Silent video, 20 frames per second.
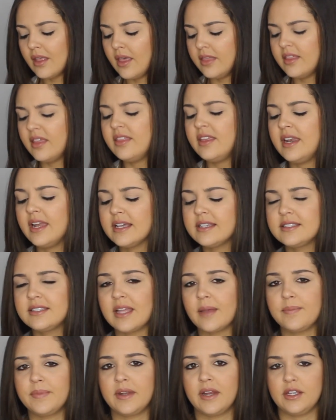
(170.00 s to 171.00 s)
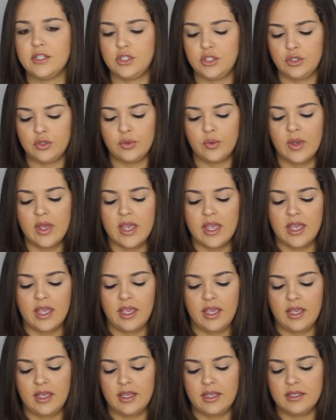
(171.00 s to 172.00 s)
And then the next step that I do
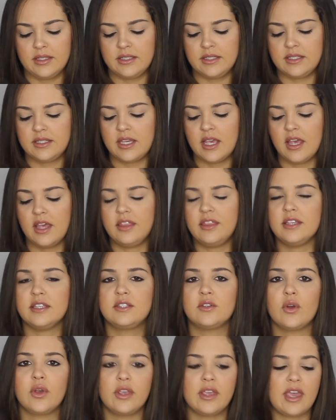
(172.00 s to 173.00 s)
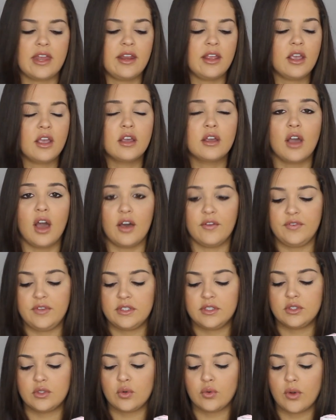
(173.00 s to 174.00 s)
is this organic coffee
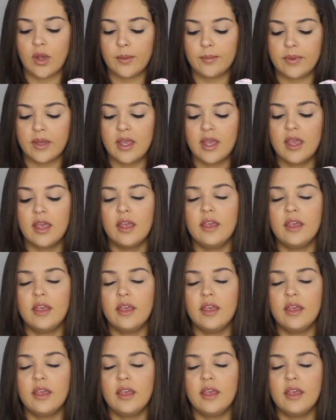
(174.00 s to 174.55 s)
scrub.